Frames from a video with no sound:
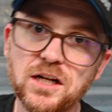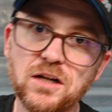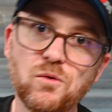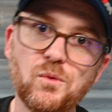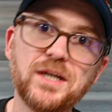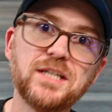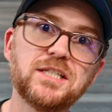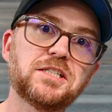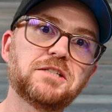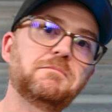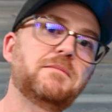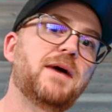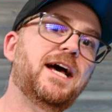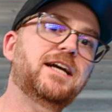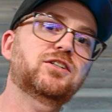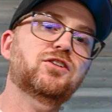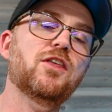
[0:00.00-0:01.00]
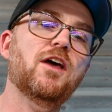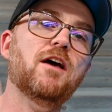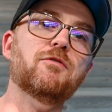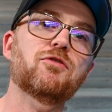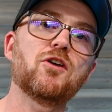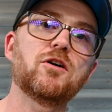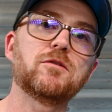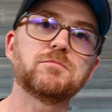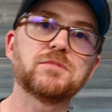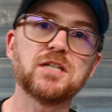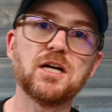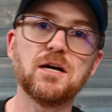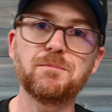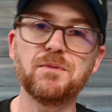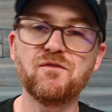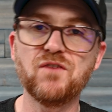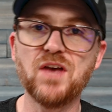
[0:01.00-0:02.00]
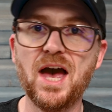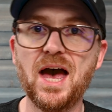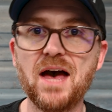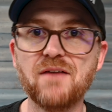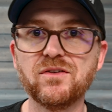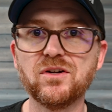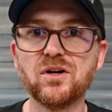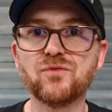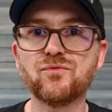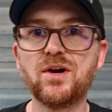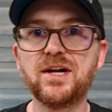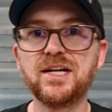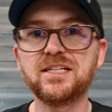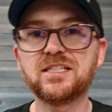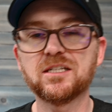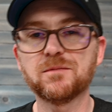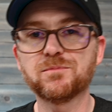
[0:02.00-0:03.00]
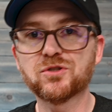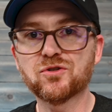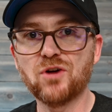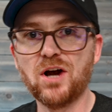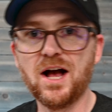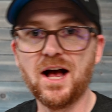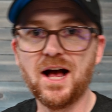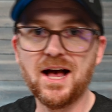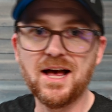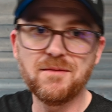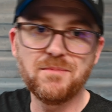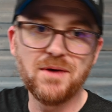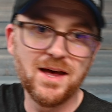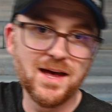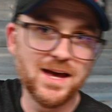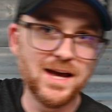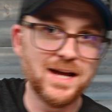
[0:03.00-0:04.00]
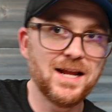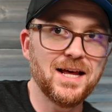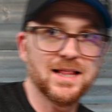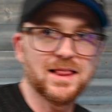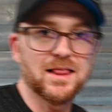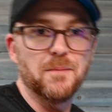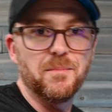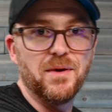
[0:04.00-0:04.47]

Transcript: in any way, smash that thumbs up. If you haven't already, subscribe and hit the